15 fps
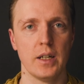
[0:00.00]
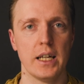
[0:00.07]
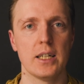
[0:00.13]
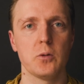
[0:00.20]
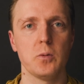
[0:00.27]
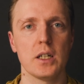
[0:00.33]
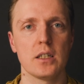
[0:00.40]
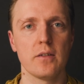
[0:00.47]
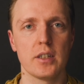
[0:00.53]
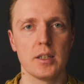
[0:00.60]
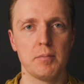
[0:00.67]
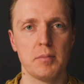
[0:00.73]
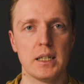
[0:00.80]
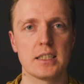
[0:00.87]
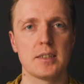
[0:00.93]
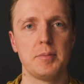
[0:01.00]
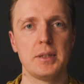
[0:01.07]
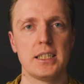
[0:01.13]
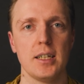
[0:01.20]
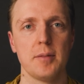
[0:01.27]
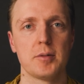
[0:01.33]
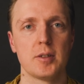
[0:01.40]
and one of the best
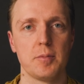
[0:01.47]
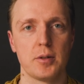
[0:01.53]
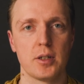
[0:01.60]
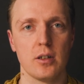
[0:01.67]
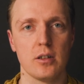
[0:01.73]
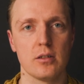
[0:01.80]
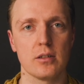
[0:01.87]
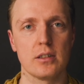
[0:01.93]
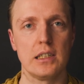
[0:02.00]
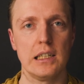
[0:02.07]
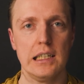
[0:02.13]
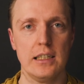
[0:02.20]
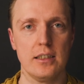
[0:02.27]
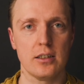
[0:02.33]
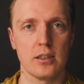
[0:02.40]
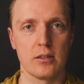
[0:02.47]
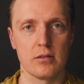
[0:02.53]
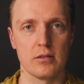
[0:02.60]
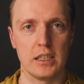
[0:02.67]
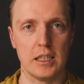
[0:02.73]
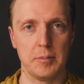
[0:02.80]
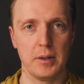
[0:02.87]
Biceptor products is
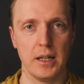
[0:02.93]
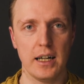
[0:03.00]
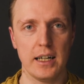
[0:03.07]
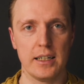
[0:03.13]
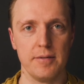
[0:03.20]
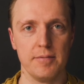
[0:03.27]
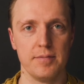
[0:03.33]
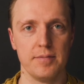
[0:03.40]
Crude API.